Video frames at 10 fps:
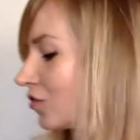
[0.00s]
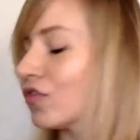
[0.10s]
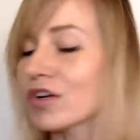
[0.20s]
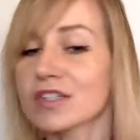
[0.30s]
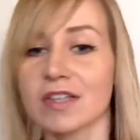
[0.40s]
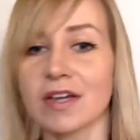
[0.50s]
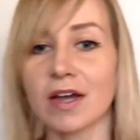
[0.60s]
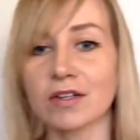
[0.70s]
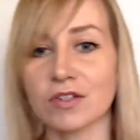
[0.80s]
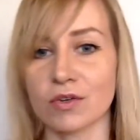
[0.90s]
First thing I
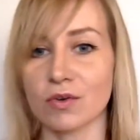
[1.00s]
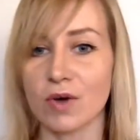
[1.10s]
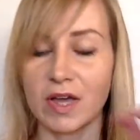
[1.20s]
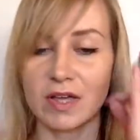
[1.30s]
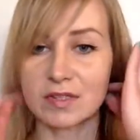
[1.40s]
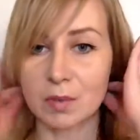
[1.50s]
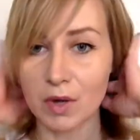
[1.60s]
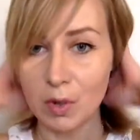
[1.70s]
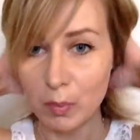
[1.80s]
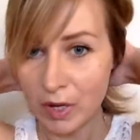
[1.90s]
do is I'm
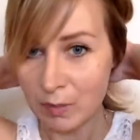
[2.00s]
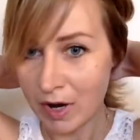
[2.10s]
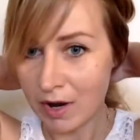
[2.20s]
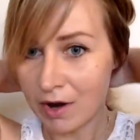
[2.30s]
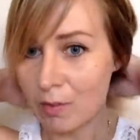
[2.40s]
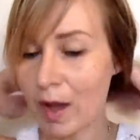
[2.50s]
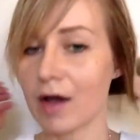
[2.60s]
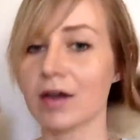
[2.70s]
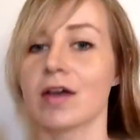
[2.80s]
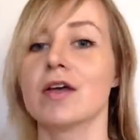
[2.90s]
gonna pin my hair back.
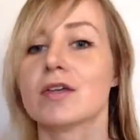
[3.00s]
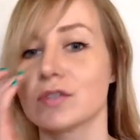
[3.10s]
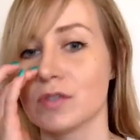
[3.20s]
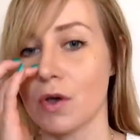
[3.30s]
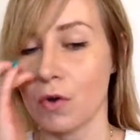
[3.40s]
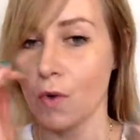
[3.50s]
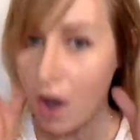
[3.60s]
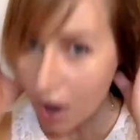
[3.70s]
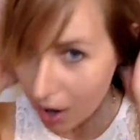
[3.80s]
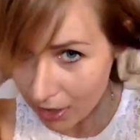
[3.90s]
So
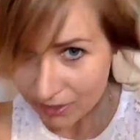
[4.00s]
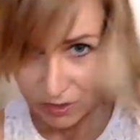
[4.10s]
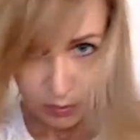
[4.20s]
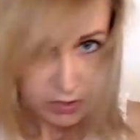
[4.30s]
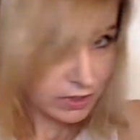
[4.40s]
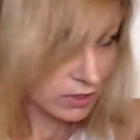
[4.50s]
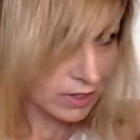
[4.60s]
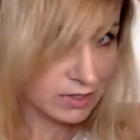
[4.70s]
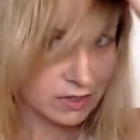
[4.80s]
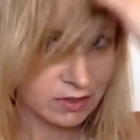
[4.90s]
I typically
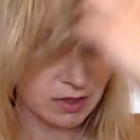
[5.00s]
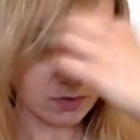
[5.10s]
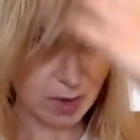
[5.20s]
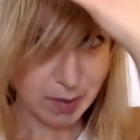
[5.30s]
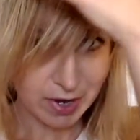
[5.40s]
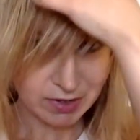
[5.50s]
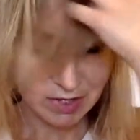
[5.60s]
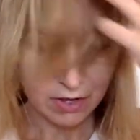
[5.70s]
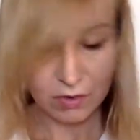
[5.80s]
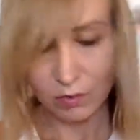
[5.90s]
like to leave my bangs
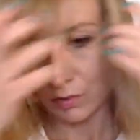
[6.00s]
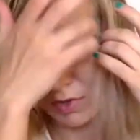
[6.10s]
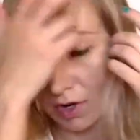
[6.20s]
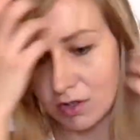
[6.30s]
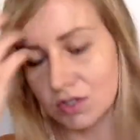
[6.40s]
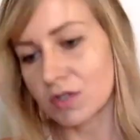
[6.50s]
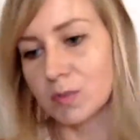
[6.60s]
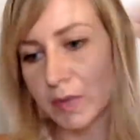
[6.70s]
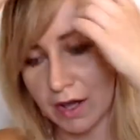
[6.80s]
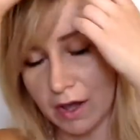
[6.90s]
out just
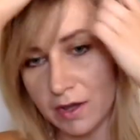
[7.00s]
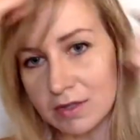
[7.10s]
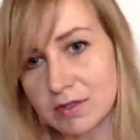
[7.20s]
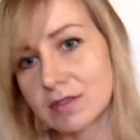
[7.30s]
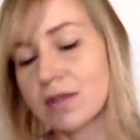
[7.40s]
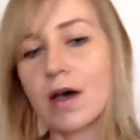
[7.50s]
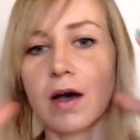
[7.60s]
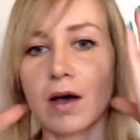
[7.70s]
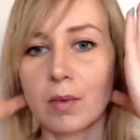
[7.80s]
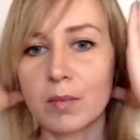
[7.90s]
because
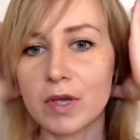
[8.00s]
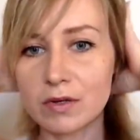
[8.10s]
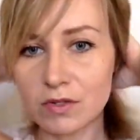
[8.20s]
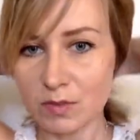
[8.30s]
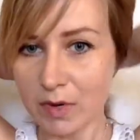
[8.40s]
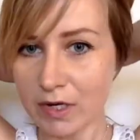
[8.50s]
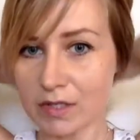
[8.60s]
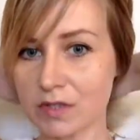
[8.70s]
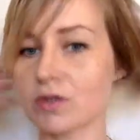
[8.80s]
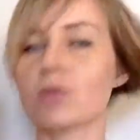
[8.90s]
it'll just make it easier to